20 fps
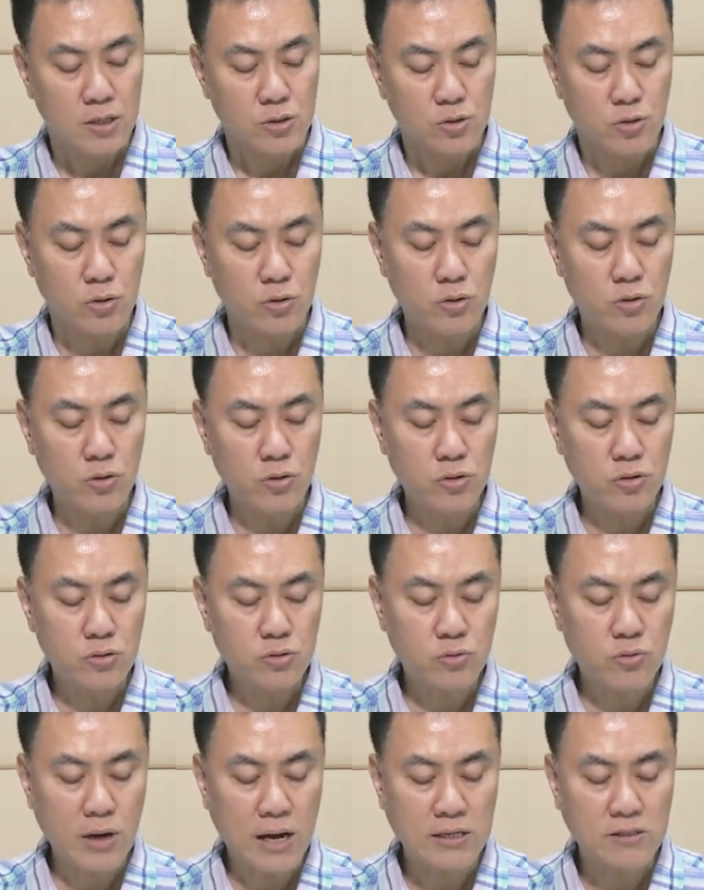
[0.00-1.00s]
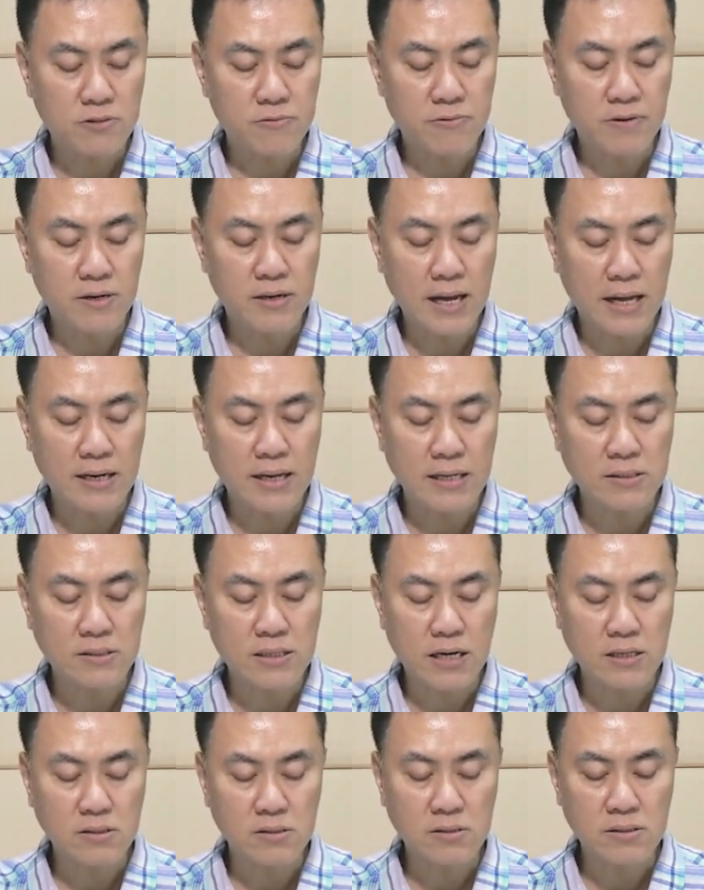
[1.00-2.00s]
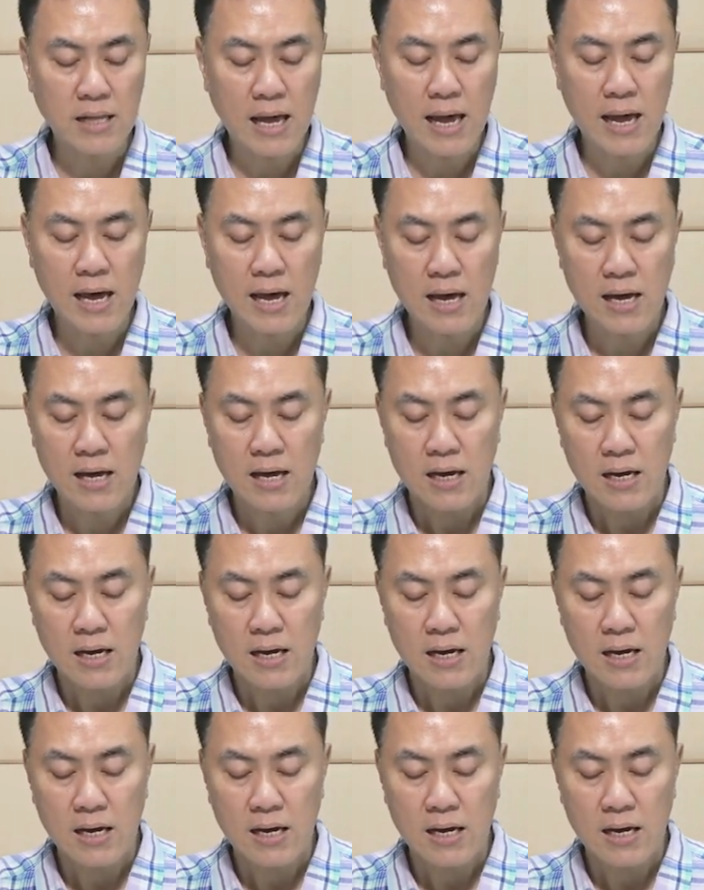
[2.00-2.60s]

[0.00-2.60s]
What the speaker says: to transfer and adjust their